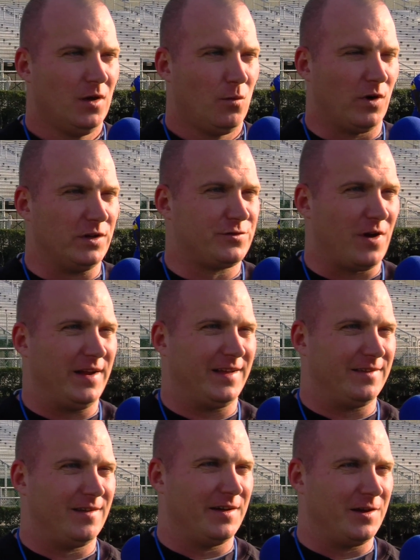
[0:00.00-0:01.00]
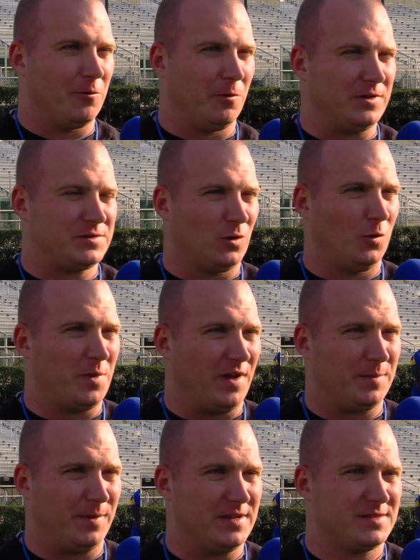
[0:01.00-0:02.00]
what he's trying to get done here really sold me on
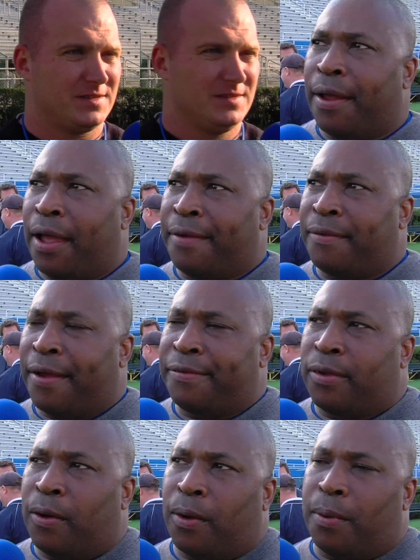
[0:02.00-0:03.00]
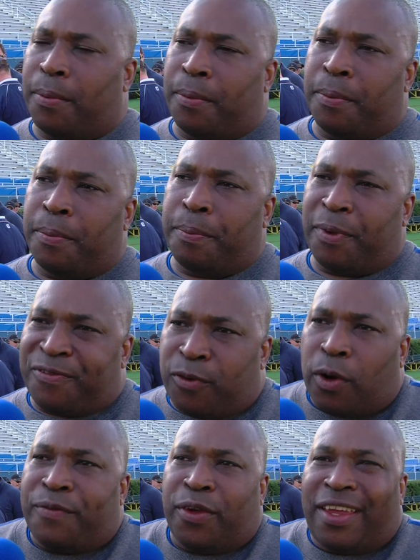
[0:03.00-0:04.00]
the place. I, I told him
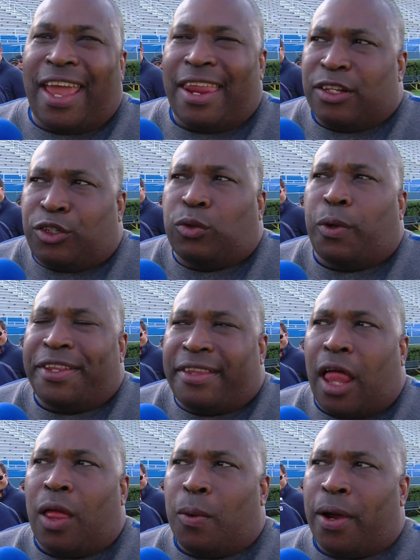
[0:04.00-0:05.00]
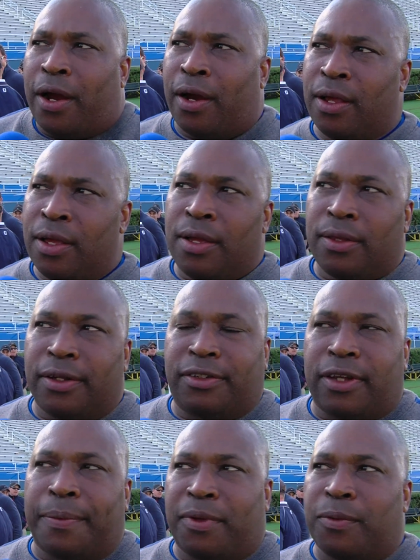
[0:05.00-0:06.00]
before, if you can't enjoy Delaware, there's
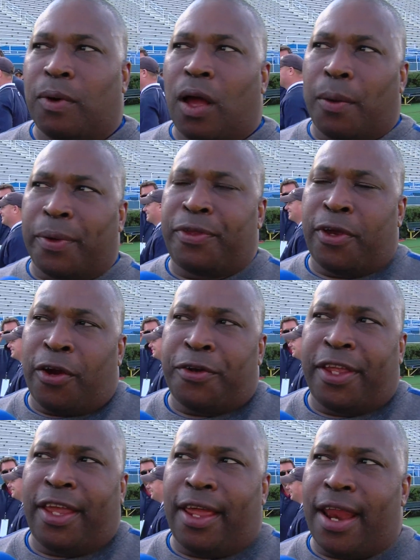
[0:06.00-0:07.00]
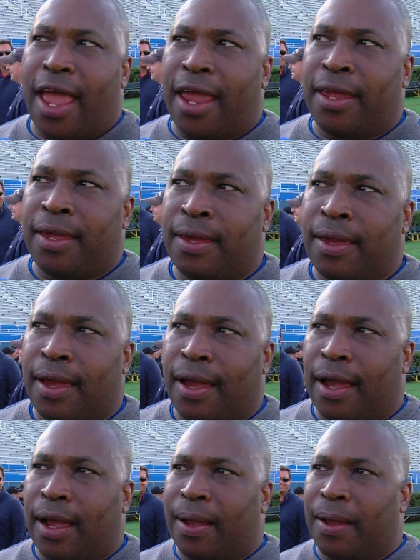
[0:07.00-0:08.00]
something wrong with your DNA.
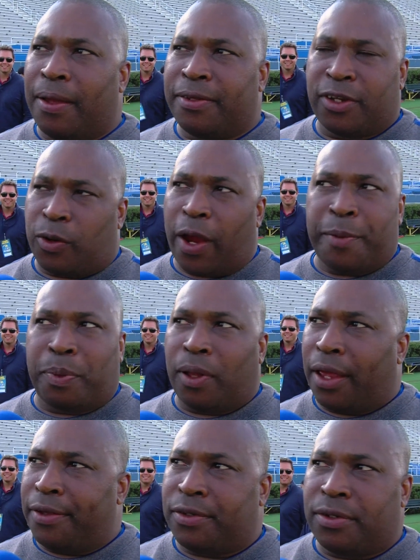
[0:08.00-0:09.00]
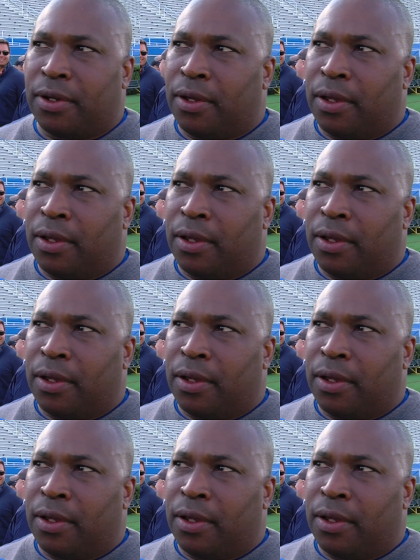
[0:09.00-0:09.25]
Uh, it's a great place.